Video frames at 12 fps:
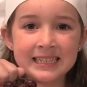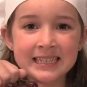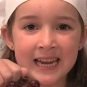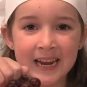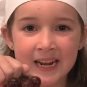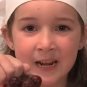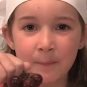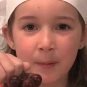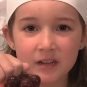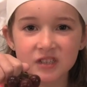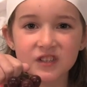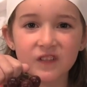Take a
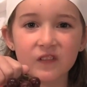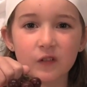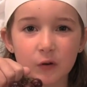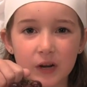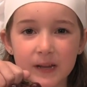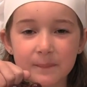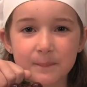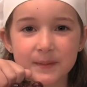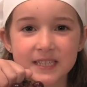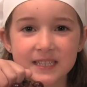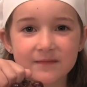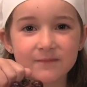bunch of
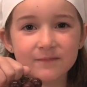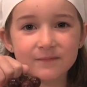grapes,